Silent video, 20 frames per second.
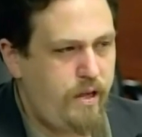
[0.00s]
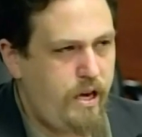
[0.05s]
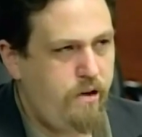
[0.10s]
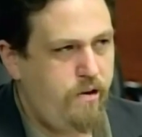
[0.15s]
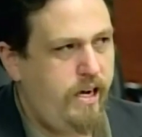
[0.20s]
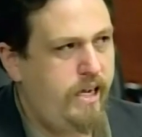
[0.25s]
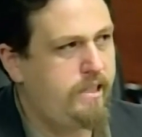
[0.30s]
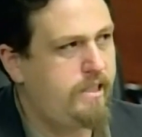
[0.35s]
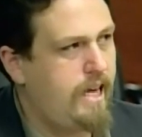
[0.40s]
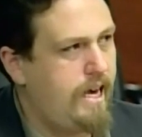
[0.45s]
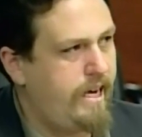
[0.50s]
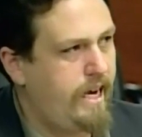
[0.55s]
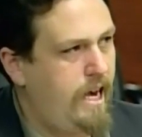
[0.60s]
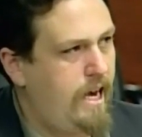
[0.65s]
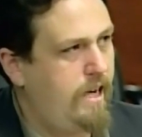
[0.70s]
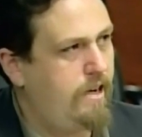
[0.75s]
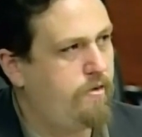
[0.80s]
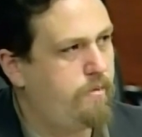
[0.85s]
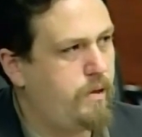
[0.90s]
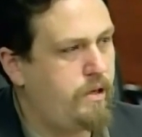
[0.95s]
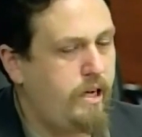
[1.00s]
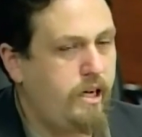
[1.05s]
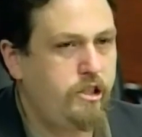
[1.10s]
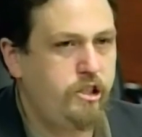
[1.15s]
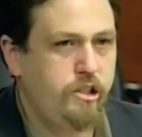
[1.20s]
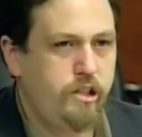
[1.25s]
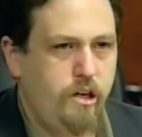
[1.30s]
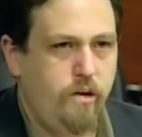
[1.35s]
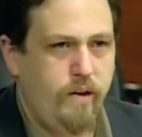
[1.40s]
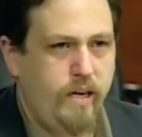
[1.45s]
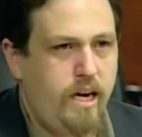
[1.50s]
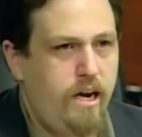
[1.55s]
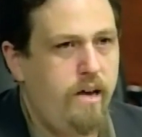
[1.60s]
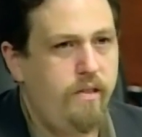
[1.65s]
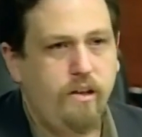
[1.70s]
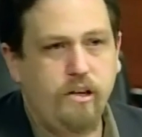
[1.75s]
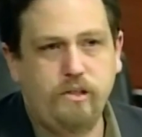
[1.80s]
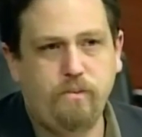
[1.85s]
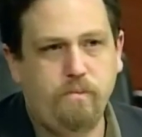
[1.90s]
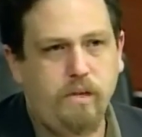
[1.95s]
if there is that kind of production going on,